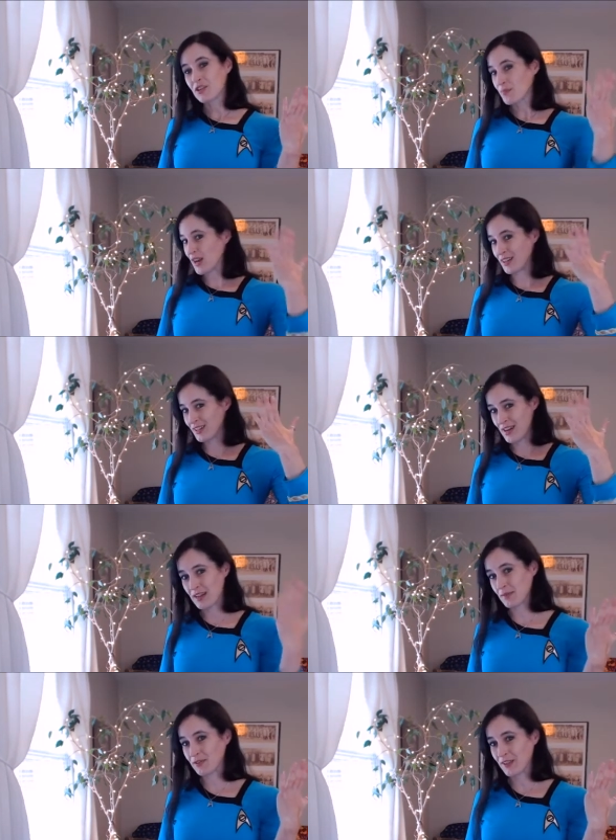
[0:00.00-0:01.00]
brand
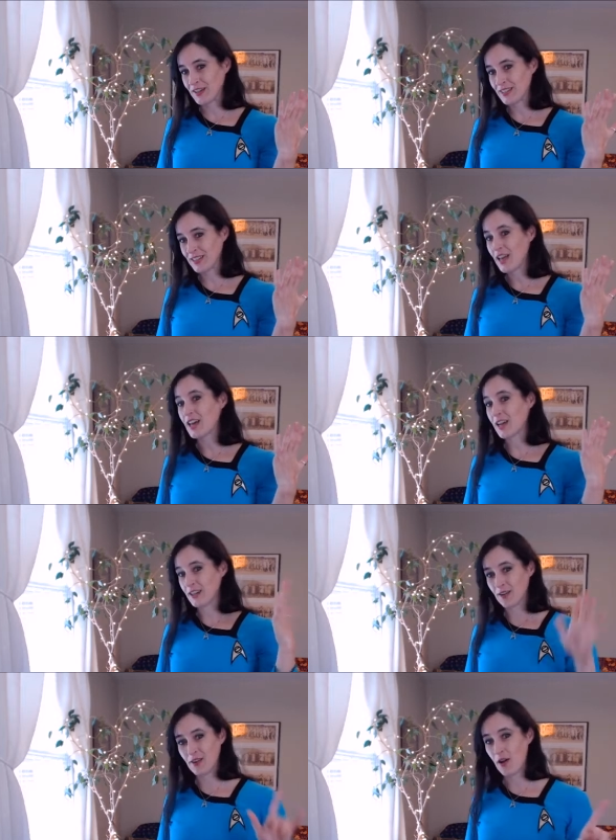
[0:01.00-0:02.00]
name of this, and I
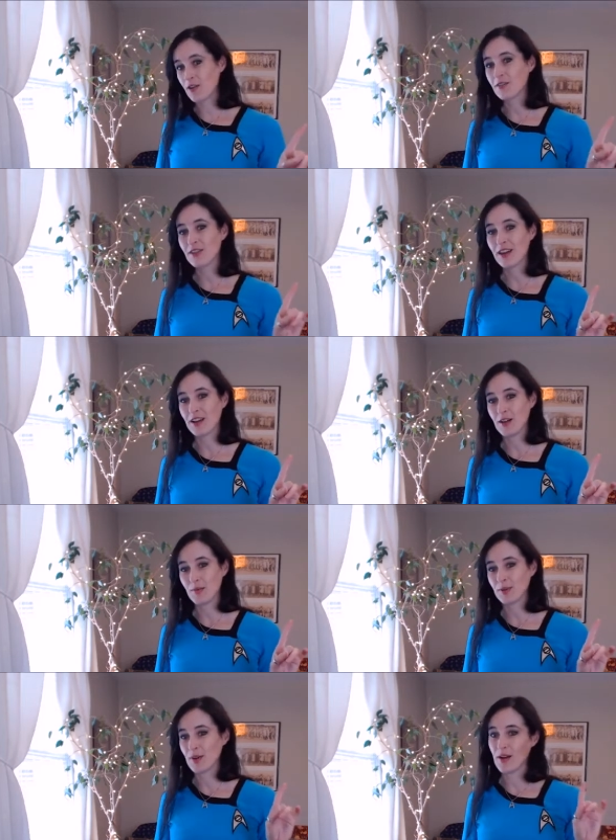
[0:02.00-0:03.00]
don't know if that
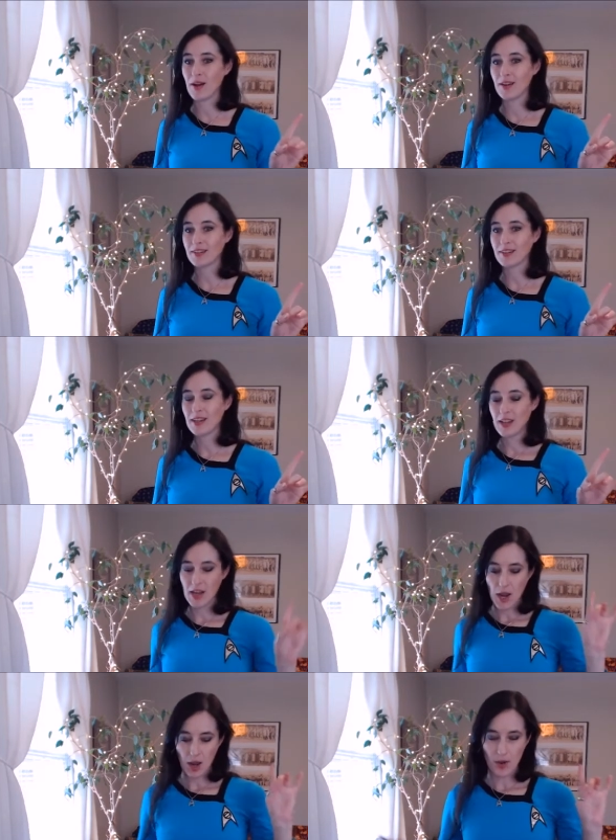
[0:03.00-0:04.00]
helps or not.
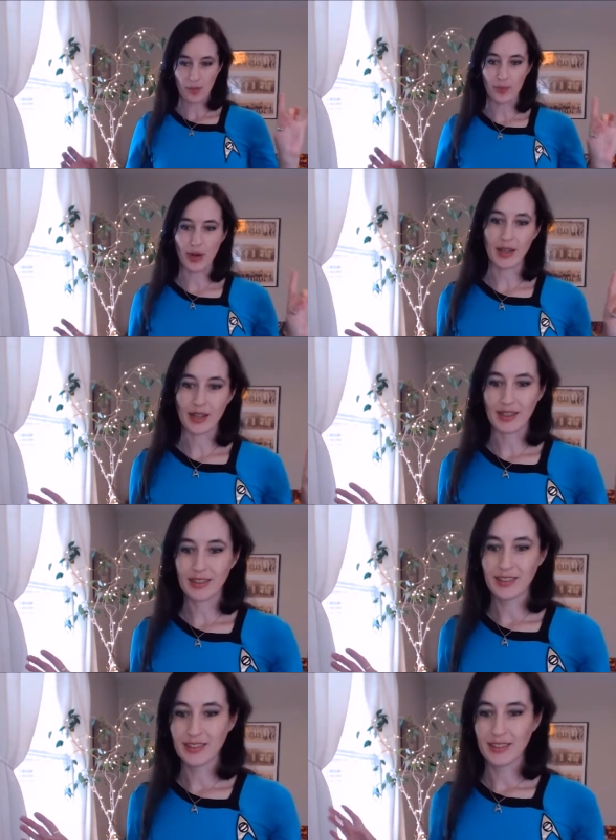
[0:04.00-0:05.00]
But
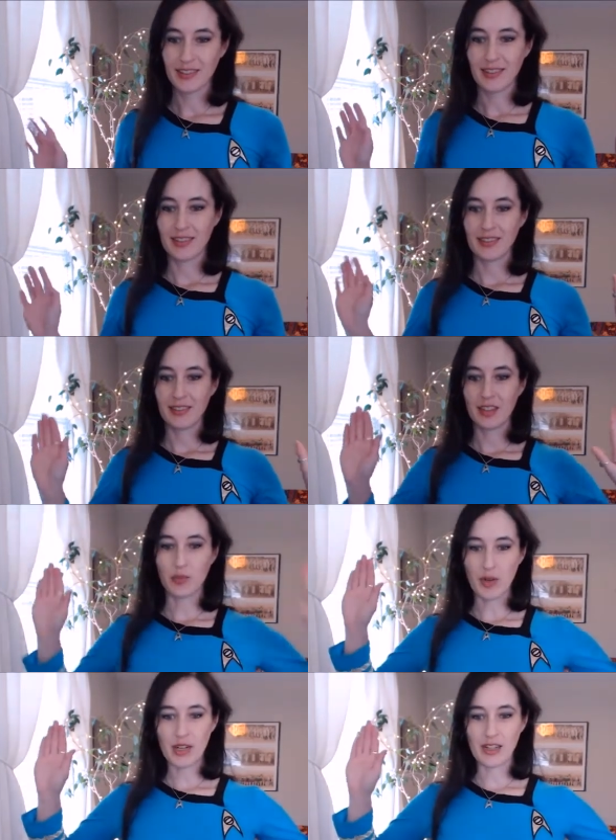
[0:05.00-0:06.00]
it's
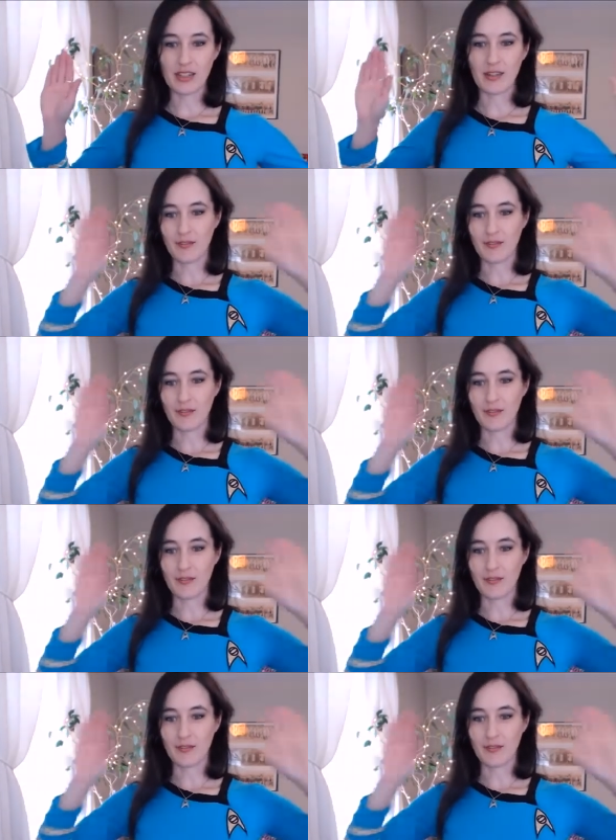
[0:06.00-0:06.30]
pretty easy to